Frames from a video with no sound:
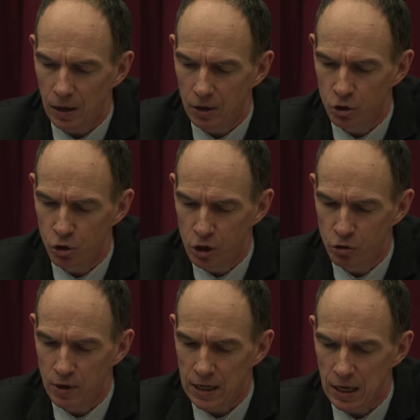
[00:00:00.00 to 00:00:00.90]

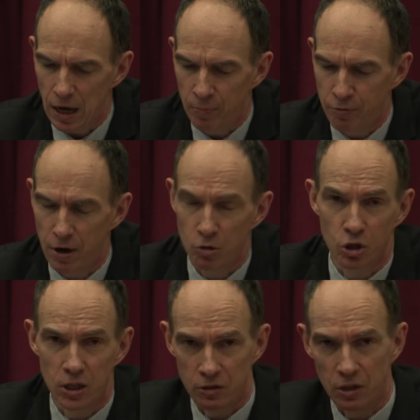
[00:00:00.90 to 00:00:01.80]
treasury approach,
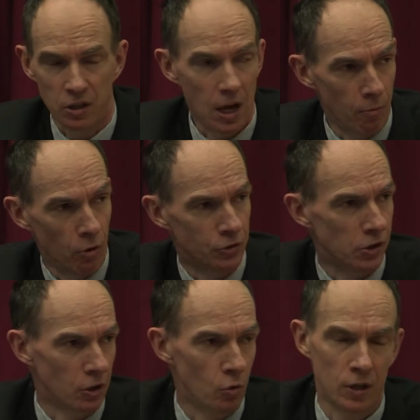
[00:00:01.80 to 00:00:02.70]
and it does come on to
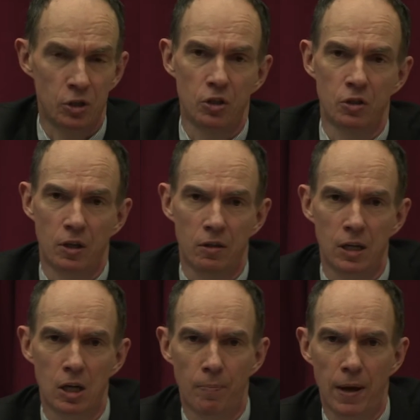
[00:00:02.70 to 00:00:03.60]
the questions, I
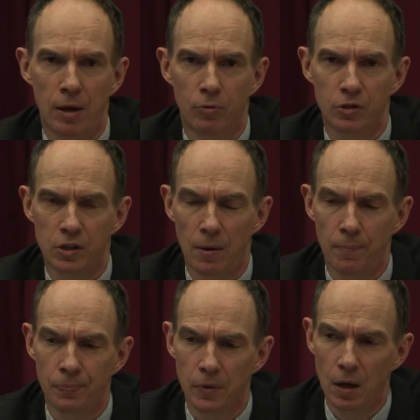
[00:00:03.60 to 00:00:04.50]
think, about
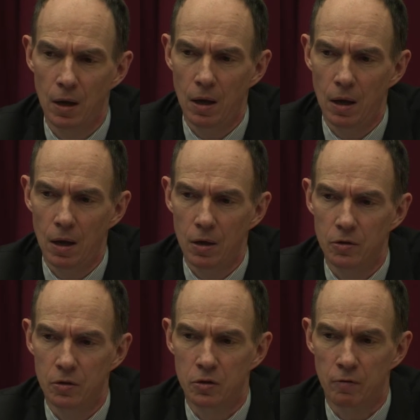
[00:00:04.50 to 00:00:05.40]

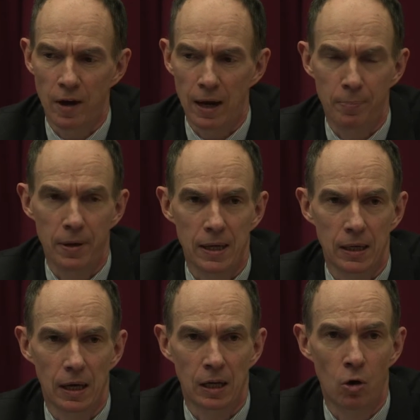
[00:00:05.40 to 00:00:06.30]
developing
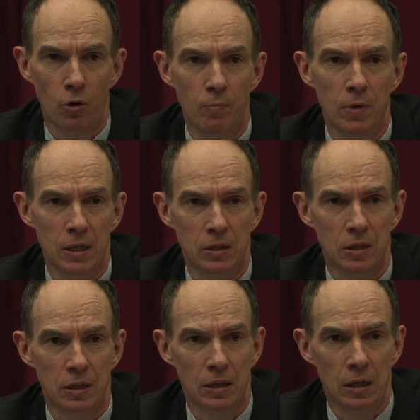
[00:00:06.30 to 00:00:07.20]
economies
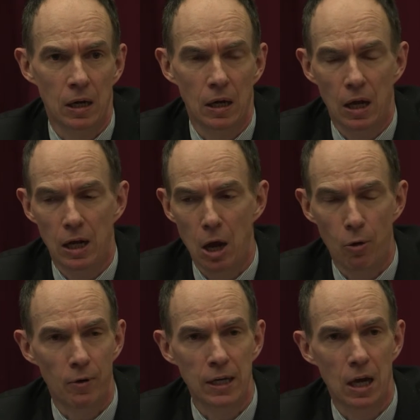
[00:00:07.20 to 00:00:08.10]
and
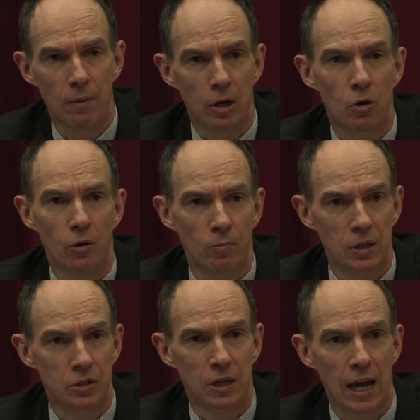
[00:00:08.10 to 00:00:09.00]
lower income
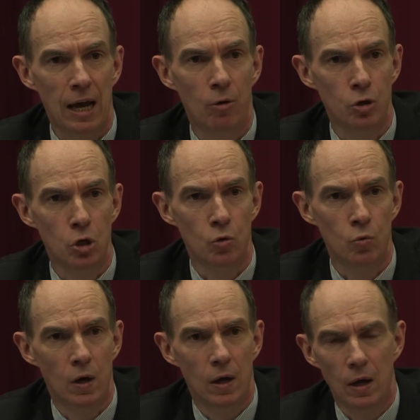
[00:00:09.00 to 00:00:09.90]
economies and how you
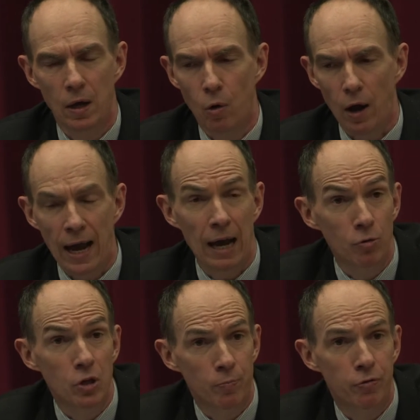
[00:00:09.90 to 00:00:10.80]

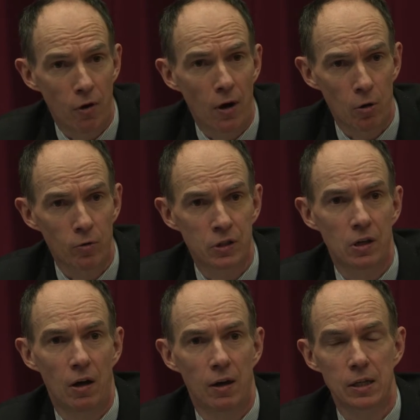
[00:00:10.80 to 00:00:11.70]

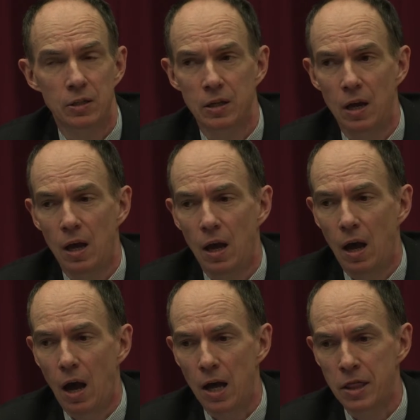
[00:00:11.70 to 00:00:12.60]
prioritize.
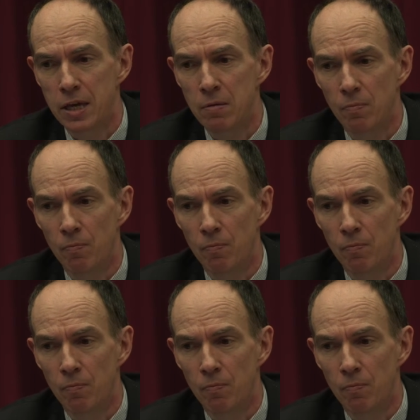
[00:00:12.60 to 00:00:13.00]
I think